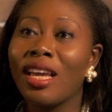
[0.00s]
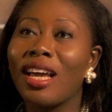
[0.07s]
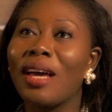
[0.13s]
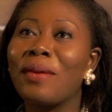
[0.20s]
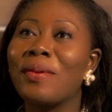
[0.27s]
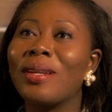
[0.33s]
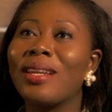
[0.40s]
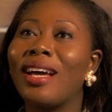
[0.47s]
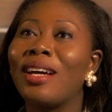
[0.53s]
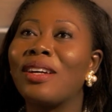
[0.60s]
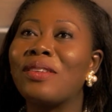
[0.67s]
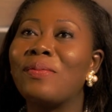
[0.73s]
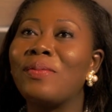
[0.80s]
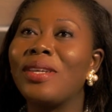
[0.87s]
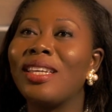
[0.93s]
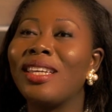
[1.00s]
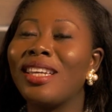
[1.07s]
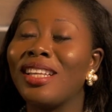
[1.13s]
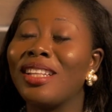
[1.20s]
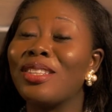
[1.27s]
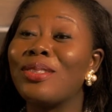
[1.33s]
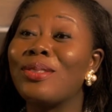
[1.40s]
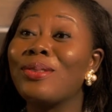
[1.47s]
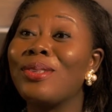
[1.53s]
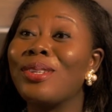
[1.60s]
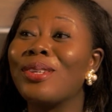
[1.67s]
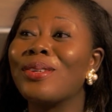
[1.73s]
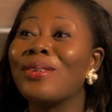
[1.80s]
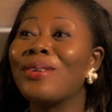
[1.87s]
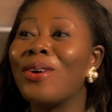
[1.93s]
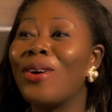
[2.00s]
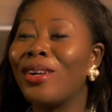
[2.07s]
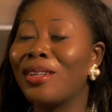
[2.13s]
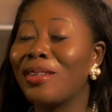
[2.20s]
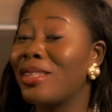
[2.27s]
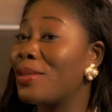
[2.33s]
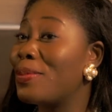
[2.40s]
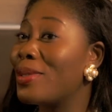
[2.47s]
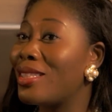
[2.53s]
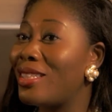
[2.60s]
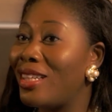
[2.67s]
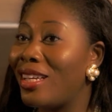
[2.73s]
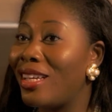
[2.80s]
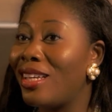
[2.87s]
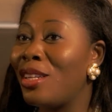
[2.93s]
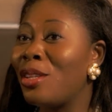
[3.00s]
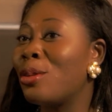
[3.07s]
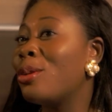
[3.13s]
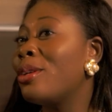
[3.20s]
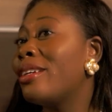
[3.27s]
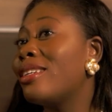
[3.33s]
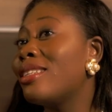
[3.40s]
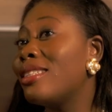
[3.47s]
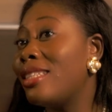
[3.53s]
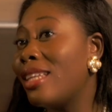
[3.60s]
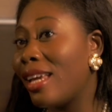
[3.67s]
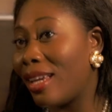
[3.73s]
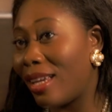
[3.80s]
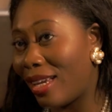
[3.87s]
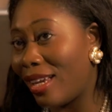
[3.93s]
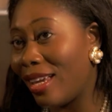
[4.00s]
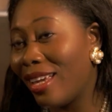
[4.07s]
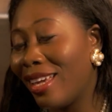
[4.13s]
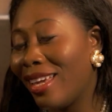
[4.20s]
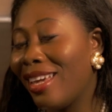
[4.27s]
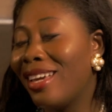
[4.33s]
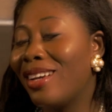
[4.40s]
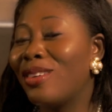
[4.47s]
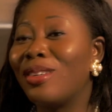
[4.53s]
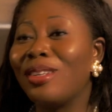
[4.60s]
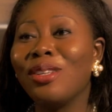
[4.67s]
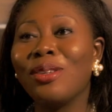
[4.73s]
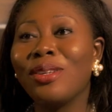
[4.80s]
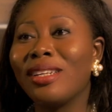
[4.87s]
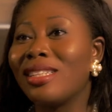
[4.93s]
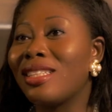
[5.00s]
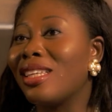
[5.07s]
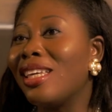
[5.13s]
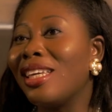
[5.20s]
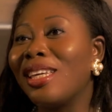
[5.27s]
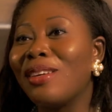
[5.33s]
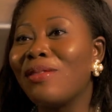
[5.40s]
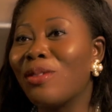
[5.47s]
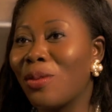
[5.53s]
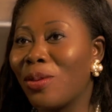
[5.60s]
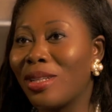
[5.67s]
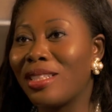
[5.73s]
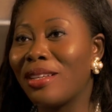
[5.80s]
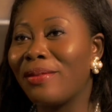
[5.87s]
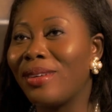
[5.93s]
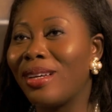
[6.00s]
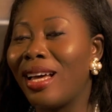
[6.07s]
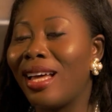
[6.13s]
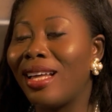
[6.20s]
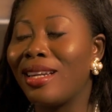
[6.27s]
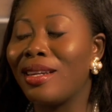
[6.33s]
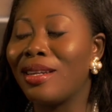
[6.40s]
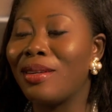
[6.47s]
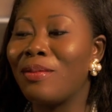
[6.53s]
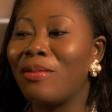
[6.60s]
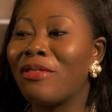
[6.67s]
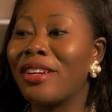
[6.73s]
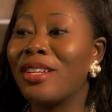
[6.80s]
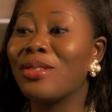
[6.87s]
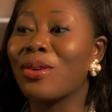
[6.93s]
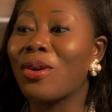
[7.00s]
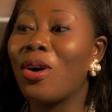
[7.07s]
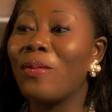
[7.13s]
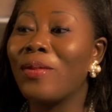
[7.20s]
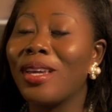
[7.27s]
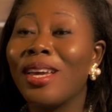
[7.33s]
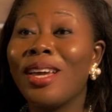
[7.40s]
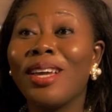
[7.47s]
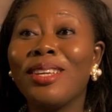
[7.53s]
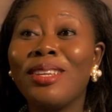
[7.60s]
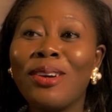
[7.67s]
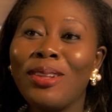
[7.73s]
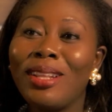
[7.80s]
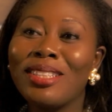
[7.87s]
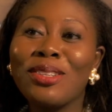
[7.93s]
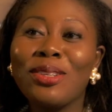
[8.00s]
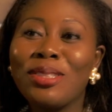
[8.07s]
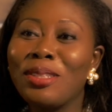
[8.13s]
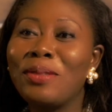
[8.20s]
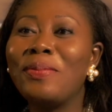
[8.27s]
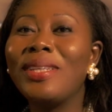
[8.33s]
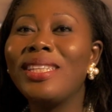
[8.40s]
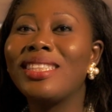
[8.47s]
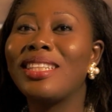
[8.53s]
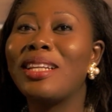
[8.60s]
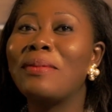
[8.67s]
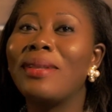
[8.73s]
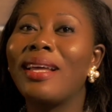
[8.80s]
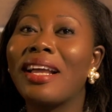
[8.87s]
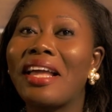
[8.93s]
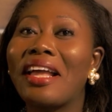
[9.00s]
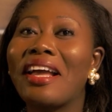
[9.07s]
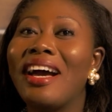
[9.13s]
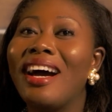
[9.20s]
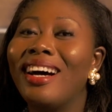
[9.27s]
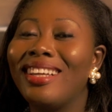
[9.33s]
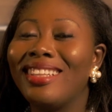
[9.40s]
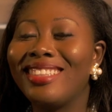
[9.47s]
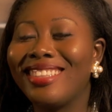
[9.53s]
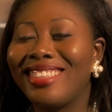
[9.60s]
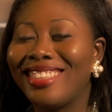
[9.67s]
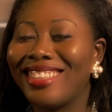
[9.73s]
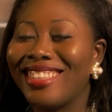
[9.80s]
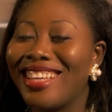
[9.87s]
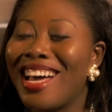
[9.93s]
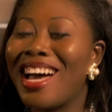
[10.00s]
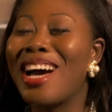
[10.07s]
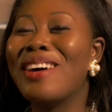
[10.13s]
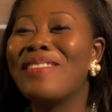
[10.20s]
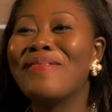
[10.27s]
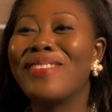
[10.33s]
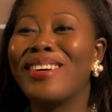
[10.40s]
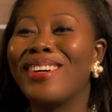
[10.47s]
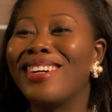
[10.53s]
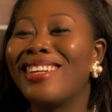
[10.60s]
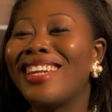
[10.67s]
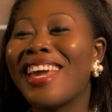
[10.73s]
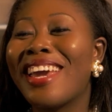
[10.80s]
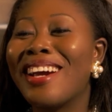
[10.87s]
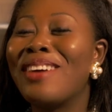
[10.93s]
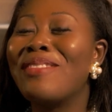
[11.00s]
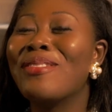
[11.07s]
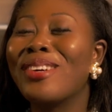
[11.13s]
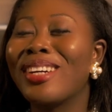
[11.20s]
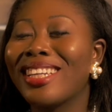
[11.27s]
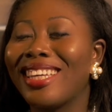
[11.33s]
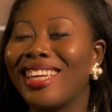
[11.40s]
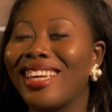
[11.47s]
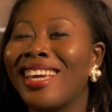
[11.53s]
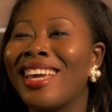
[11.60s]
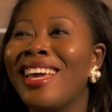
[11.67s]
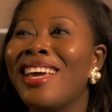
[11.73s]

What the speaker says: I mean, I'd be in the studio on Christmas Day, New Year's Day, or New Year's Eve, or whatever, and friends will call me, yo, let's go to the beach. And I'm like, I can't. I'm on air, I'm working.